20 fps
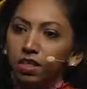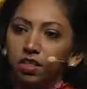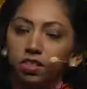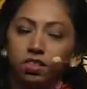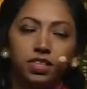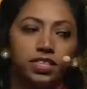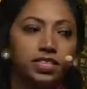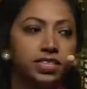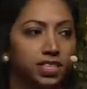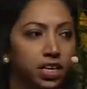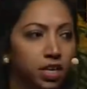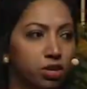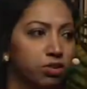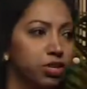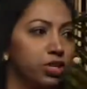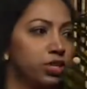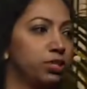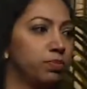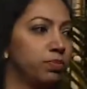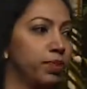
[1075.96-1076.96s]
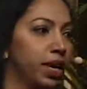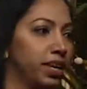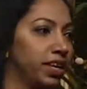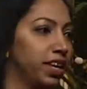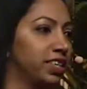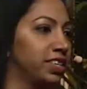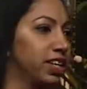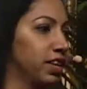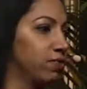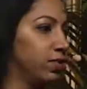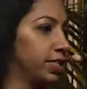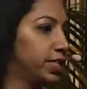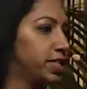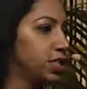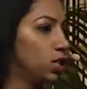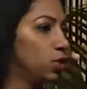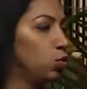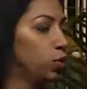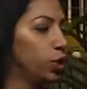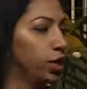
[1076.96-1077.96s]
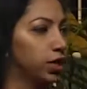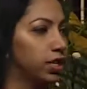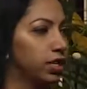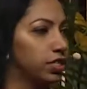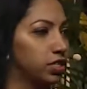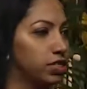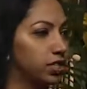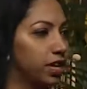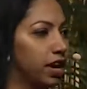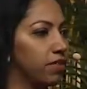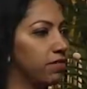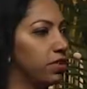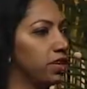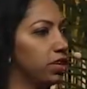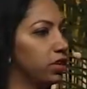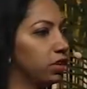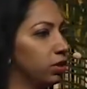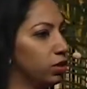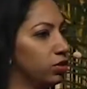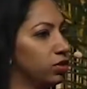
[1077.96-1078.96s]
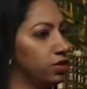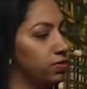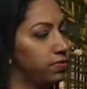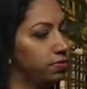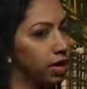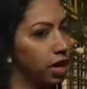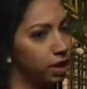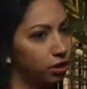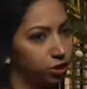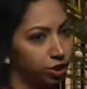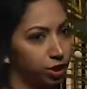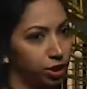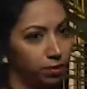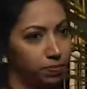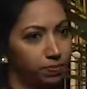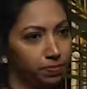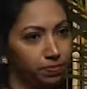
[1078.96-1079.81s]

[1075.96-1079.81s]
The secret to making diversity work is to have an inclusive culture.